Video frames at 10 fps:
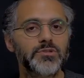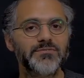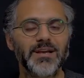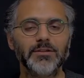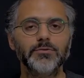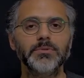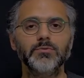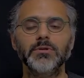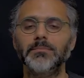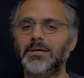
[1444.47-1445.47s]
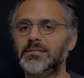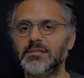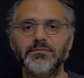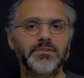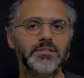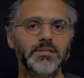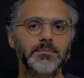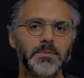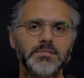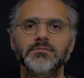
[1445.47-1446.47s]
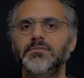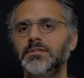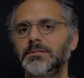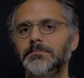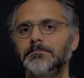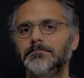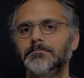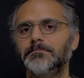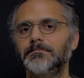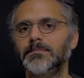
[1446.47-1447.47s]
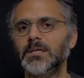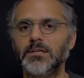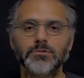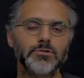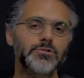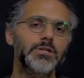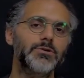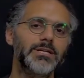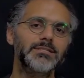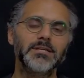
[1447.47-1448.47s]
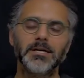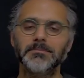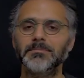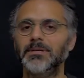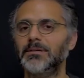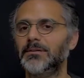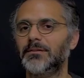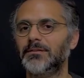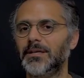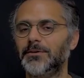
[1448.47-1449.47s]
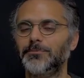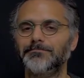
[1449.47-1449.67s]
value between -infinity and +infinity? So see you next time. Thank you.